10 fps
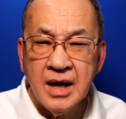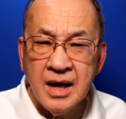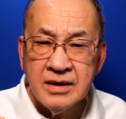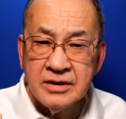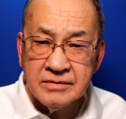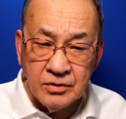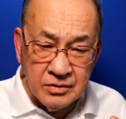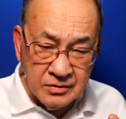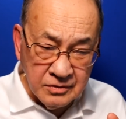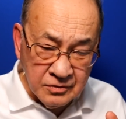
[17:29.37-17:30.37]
The other
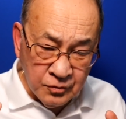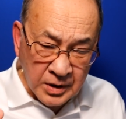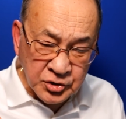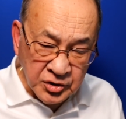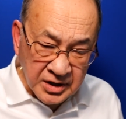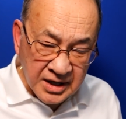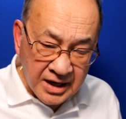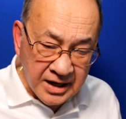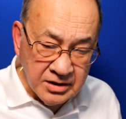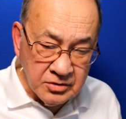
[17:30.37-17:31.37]
question that
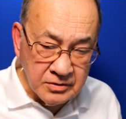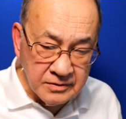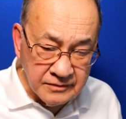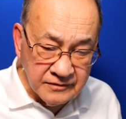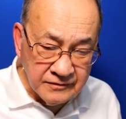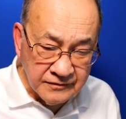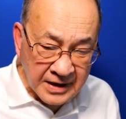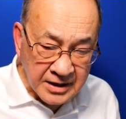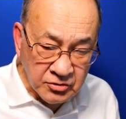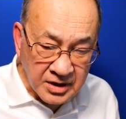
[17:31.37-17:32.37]
I had to
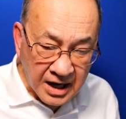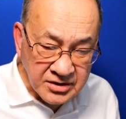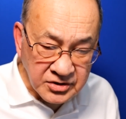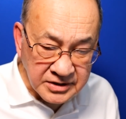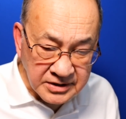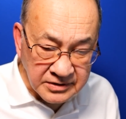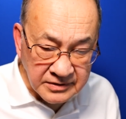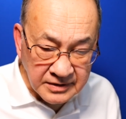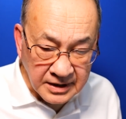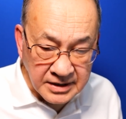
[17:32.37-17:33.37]
find out an answer
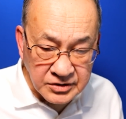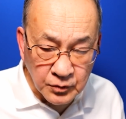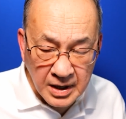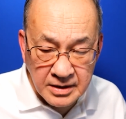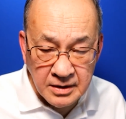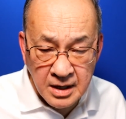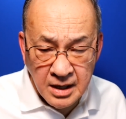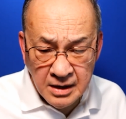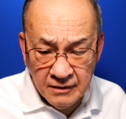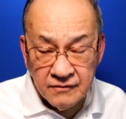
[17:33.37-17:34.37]
to is, one
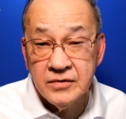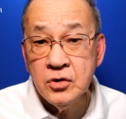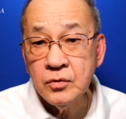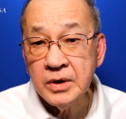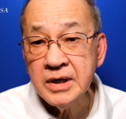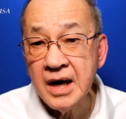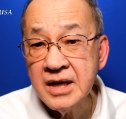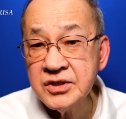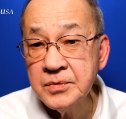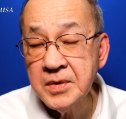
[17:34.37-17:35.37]
viewer
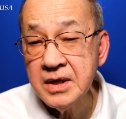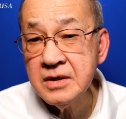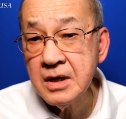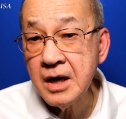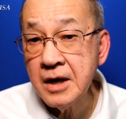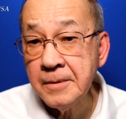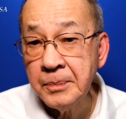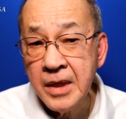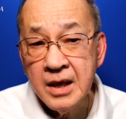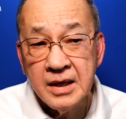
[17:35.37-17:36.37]
asked me,
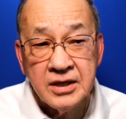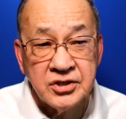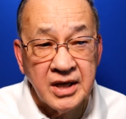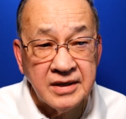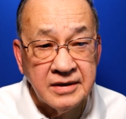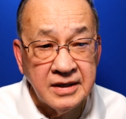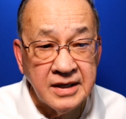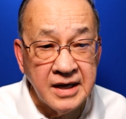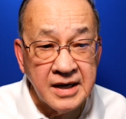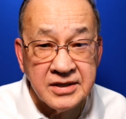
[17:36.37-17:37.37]
he said
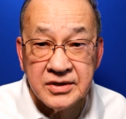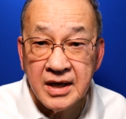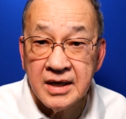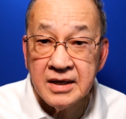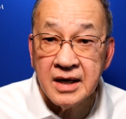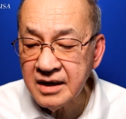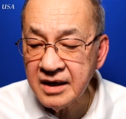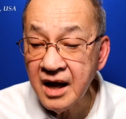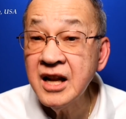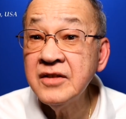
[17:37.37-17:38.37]
he has
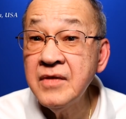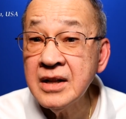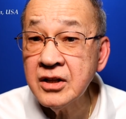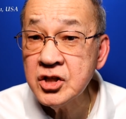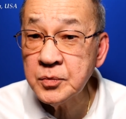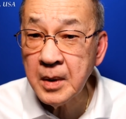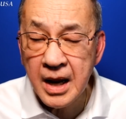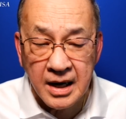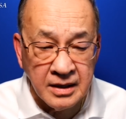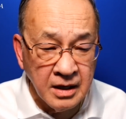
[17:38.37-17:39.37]
an advantage
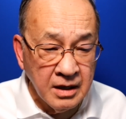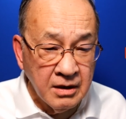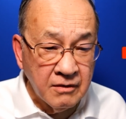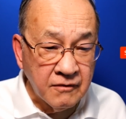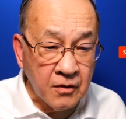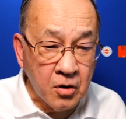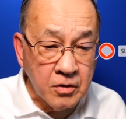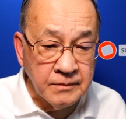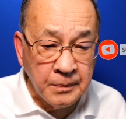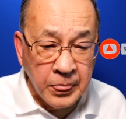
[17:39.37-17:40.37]
plan
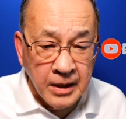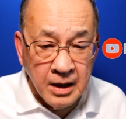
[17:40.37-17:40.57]
from